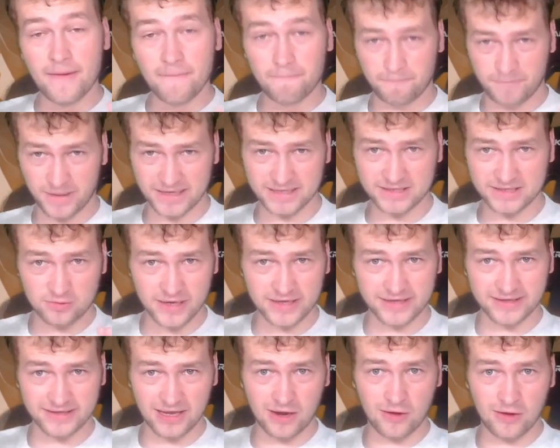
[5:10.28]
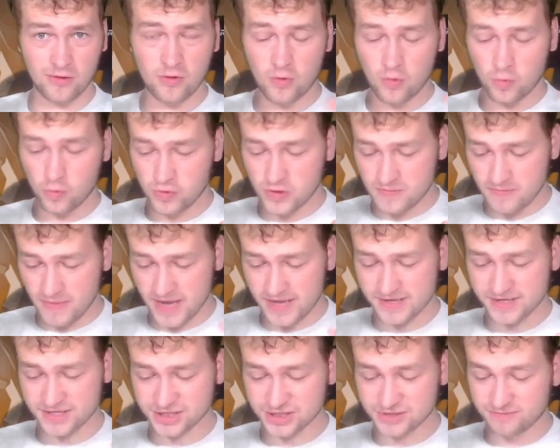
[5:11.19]
But right now, we
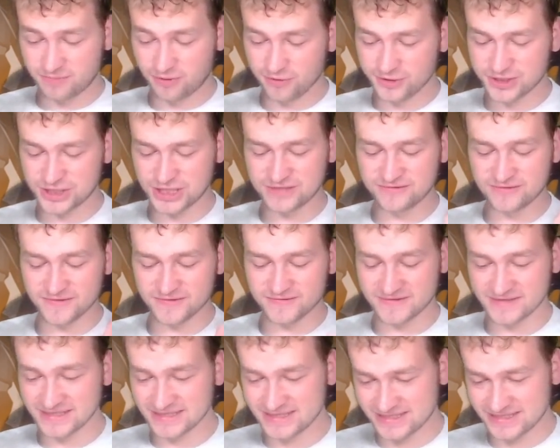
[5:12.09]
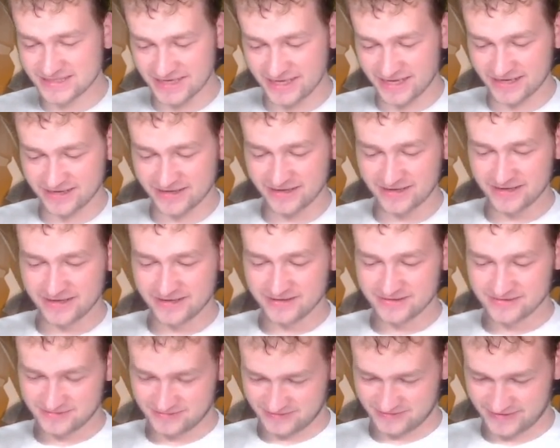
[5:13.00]
managed pushing with this deck,
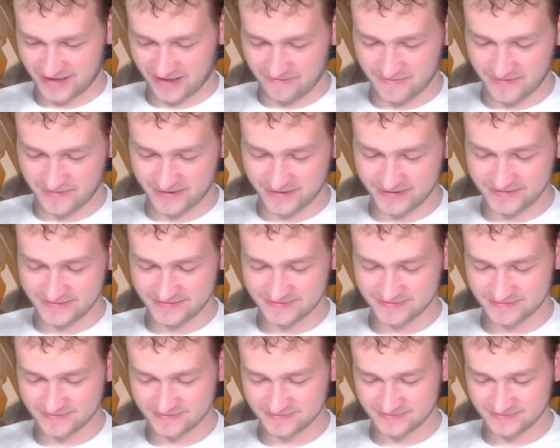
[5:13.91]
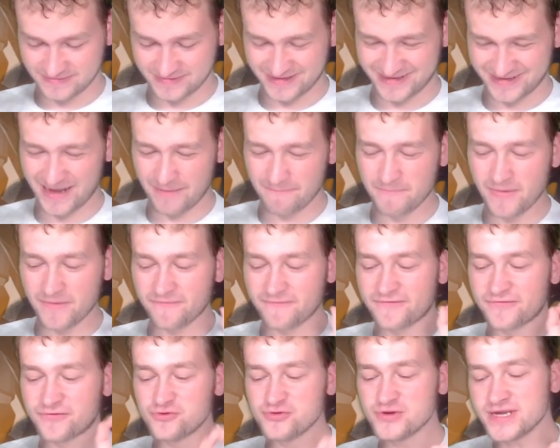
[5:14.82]
number
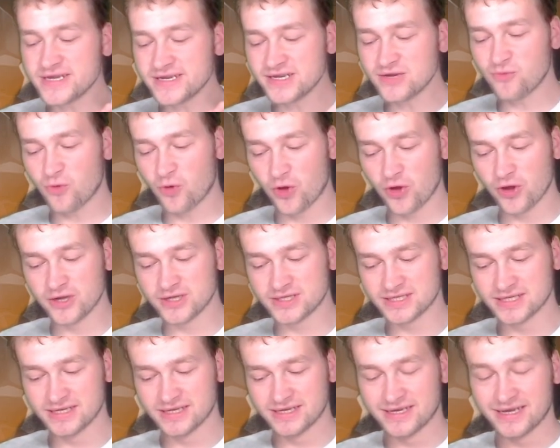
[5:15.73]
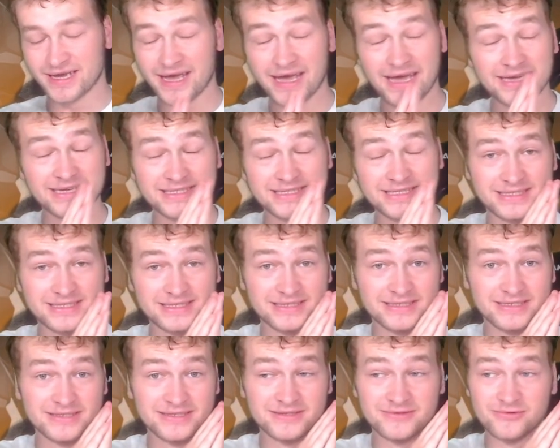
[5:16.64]
3 in the world, and
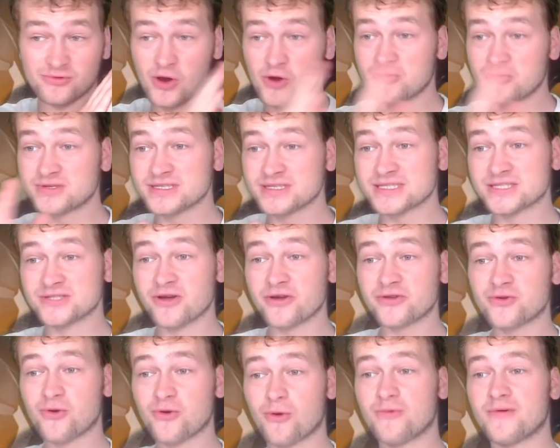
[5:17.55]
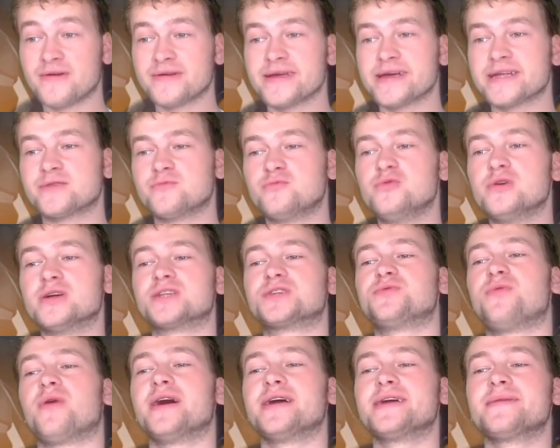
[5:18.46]
the road is not over yet. We are
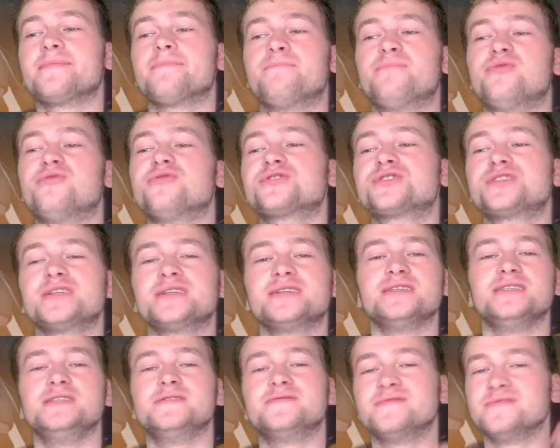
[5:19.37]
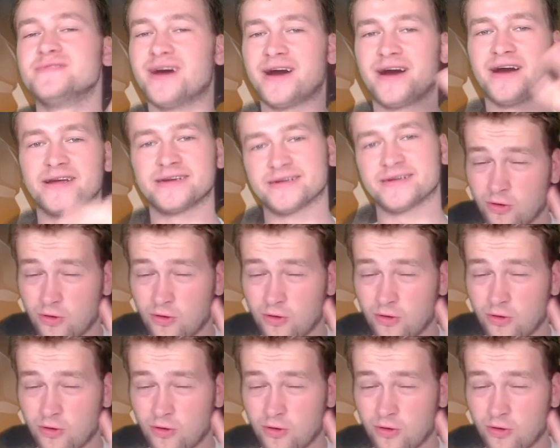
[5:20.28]
trying pushing even higher.